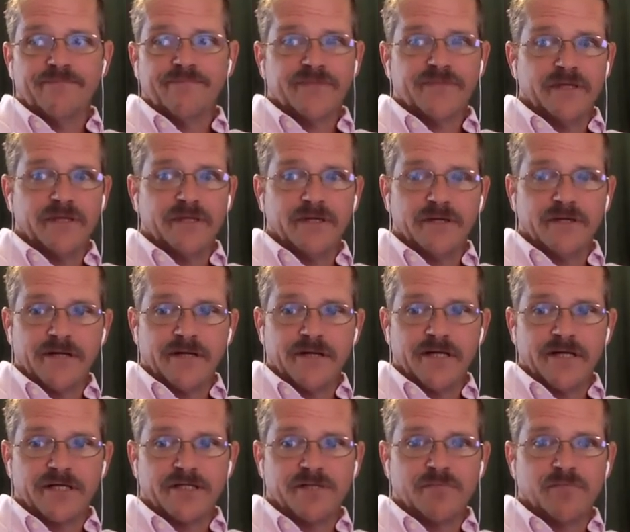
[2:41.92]
Internet
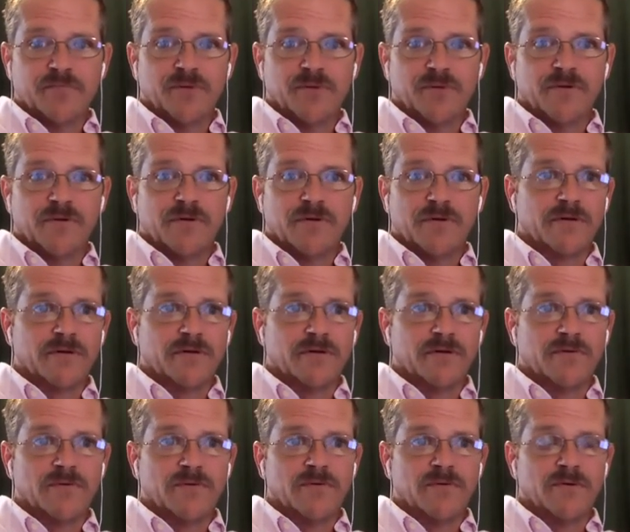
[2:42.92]
Explorer,
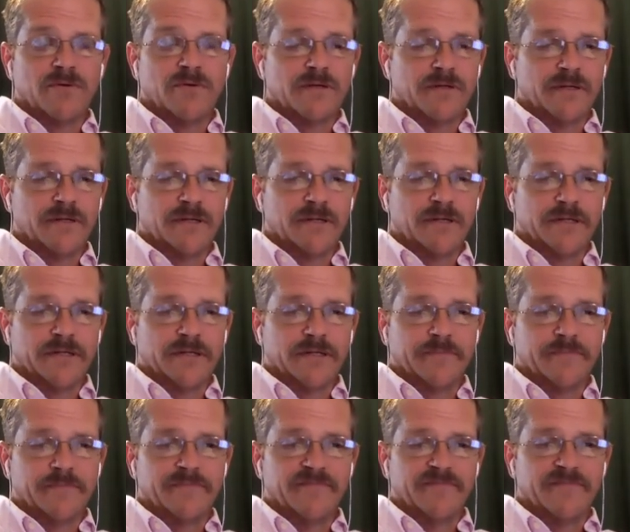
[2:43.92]
or
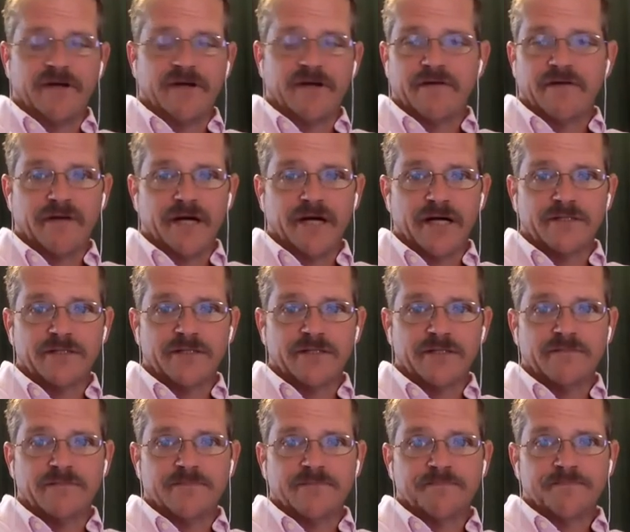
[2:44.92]
Firefox.
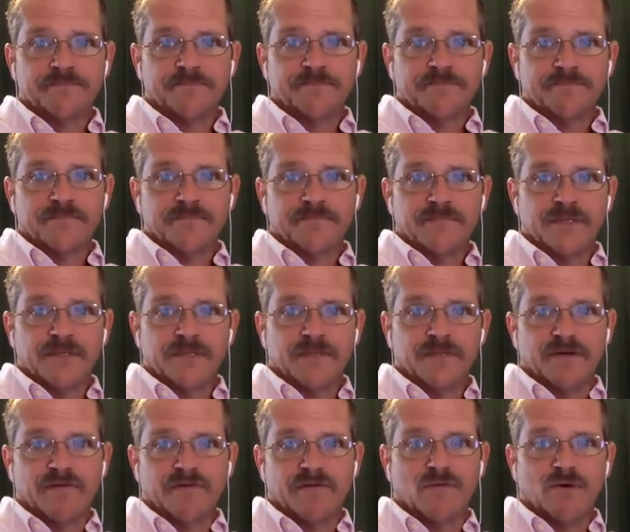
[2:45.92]
Right, the
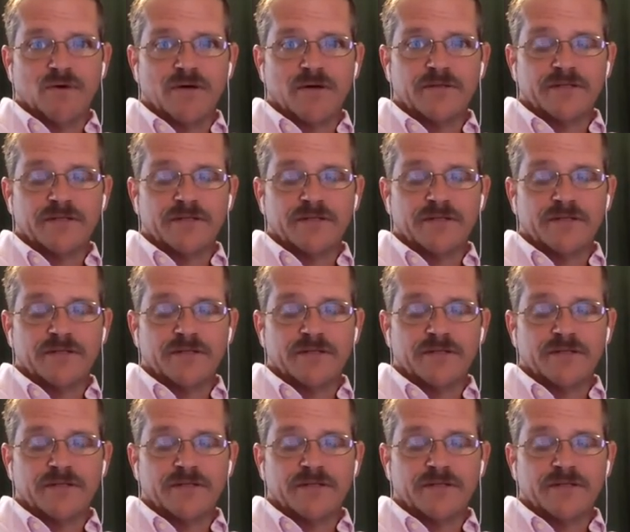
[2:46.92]
big four.